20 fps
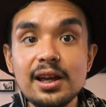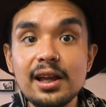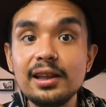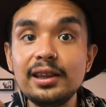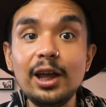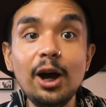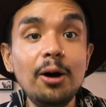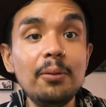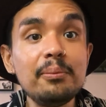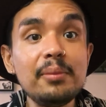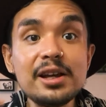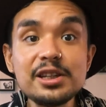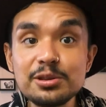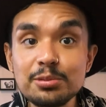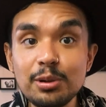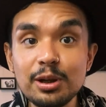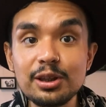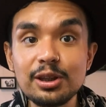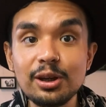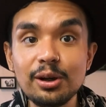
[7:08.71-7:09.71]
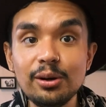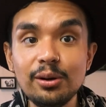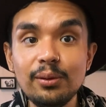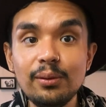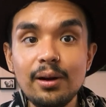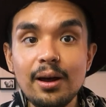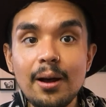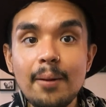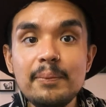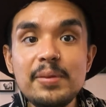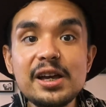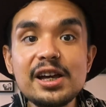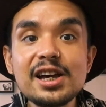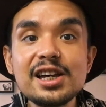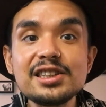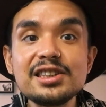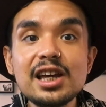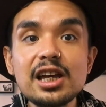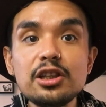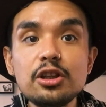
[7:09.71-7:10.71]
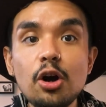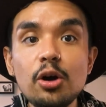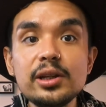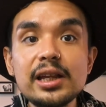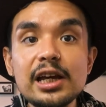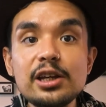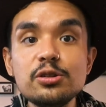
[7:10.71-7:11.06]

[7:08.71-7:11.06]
They'll mess with you because they know that